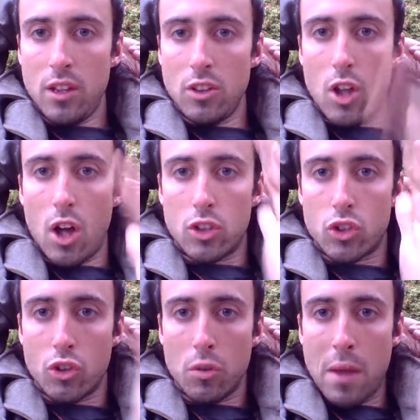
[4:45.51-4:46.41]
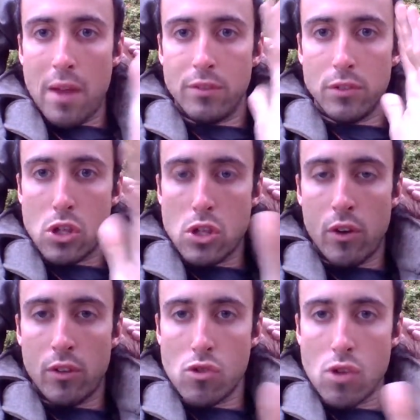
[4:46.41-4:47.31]
long-term
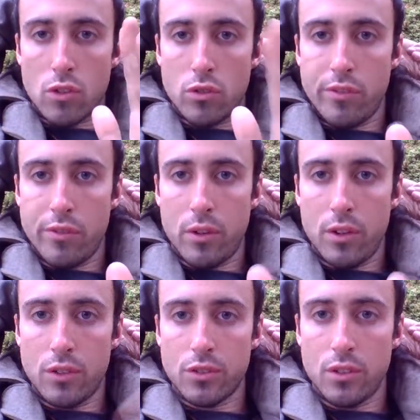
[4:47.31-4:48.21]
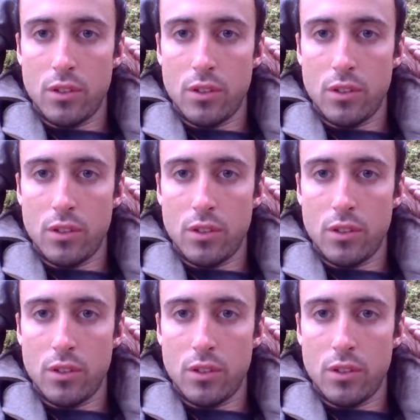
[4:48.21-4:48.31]
evolutionary trajectory for us,